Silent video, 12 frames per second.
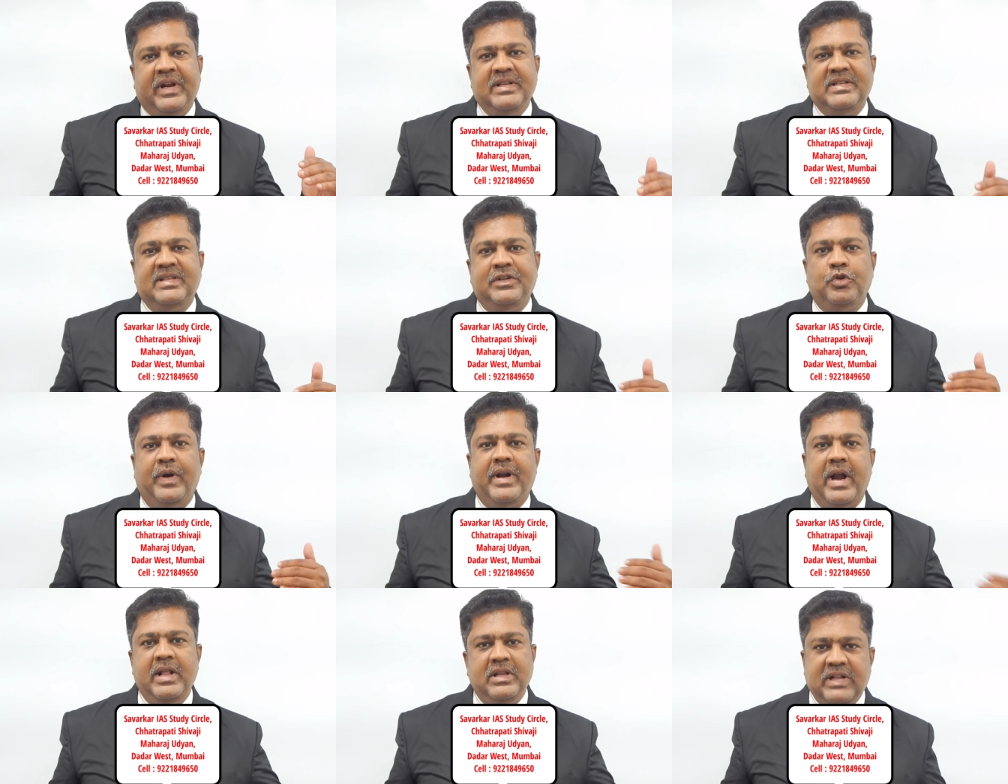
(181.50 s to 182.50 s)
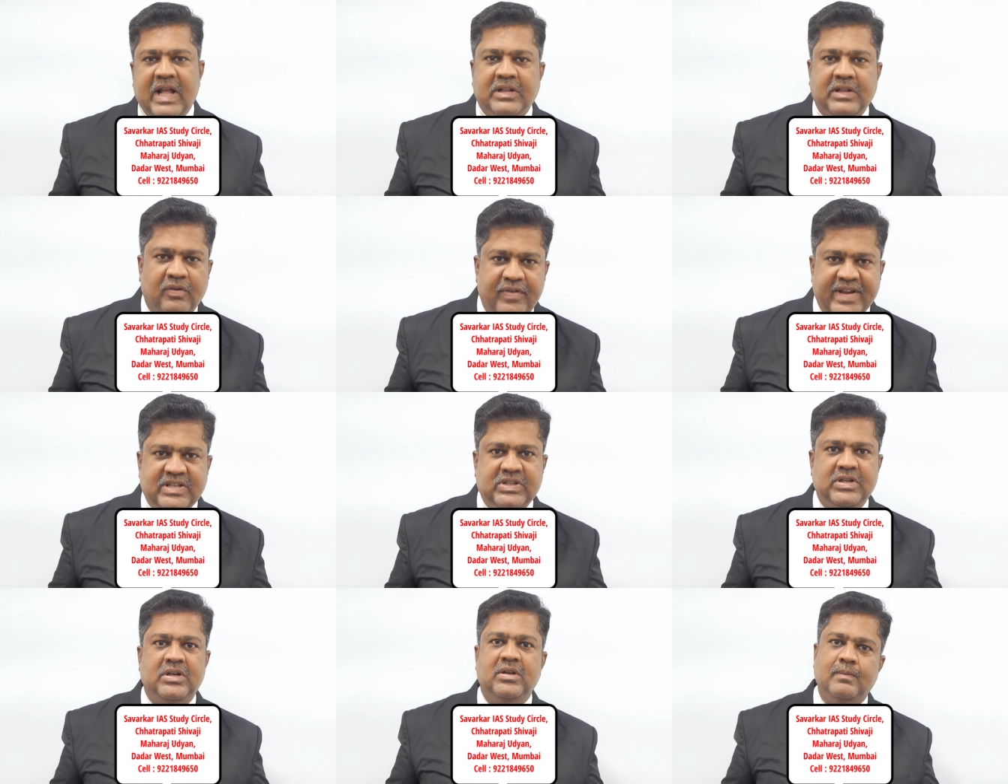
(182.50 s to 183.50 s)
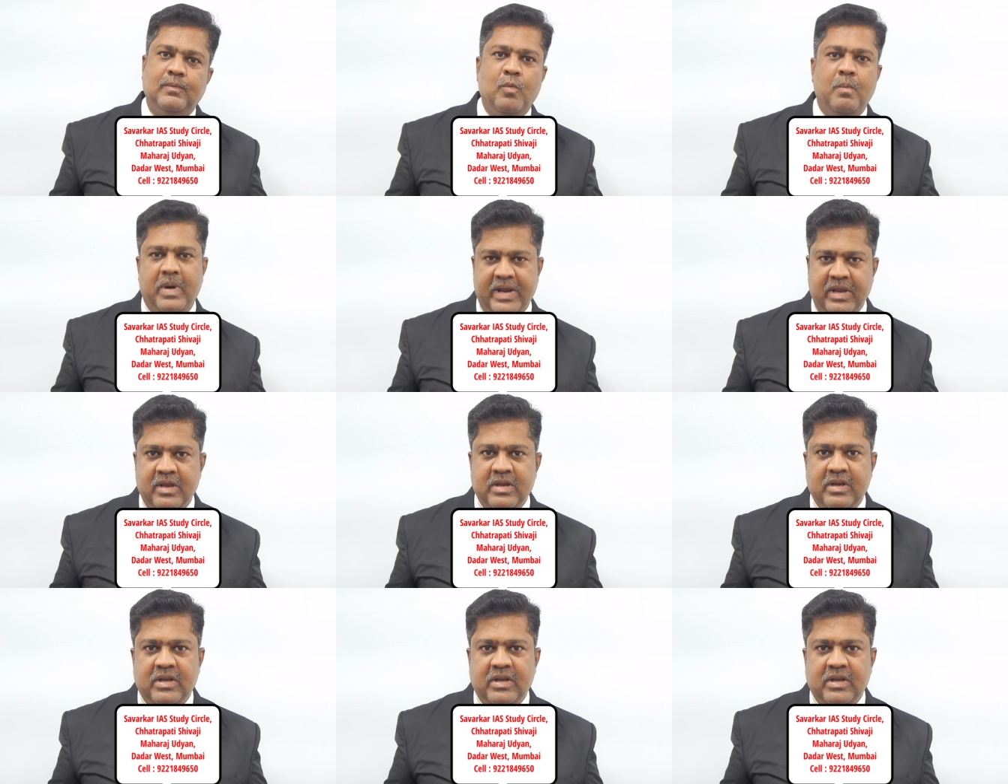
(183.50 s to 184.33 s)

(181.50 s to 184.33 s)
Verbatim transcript: it is situated in the Dadar West, Mumbai.